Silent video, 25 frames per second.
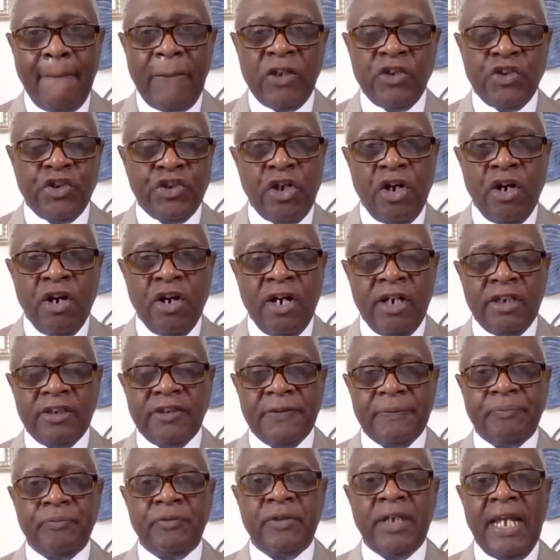
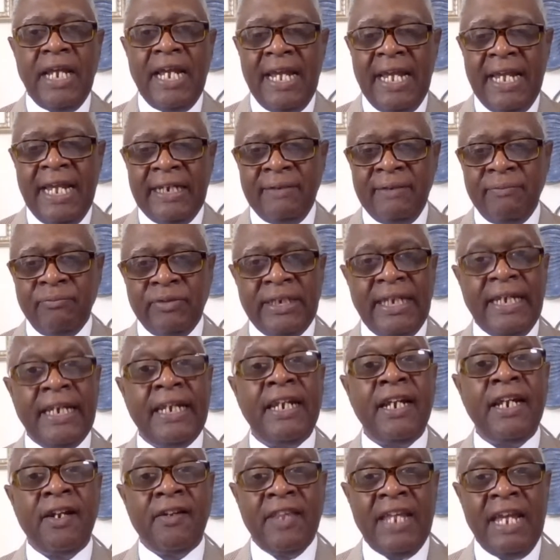charge and take
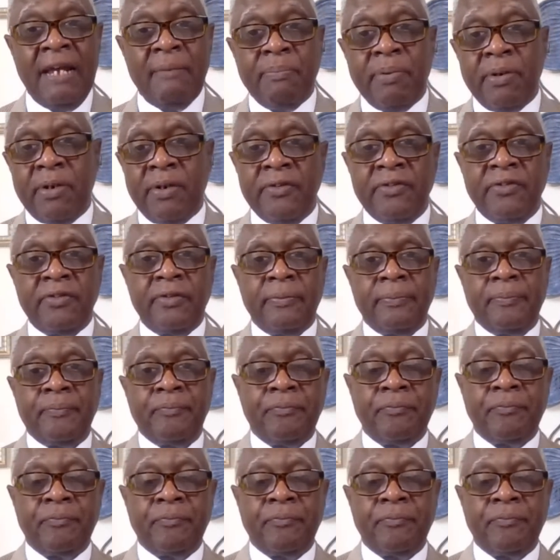care of that person.